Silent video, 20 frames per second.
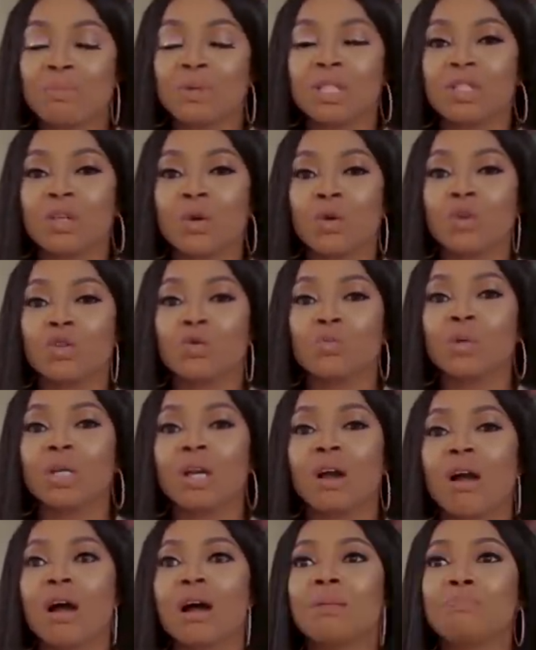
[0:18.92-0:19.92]
episode,
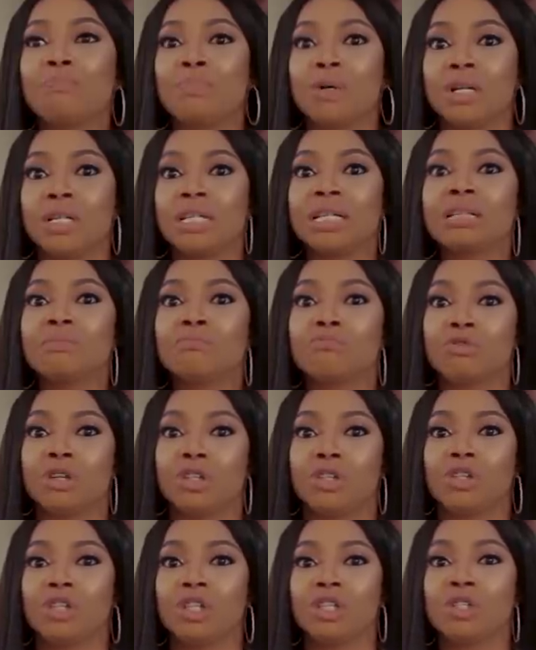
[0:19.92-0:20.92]
we are burning
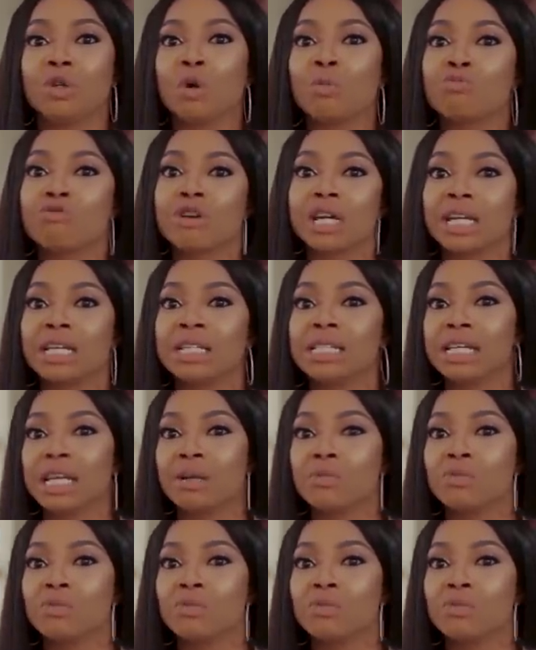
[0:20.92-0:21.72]
bridges, not breaking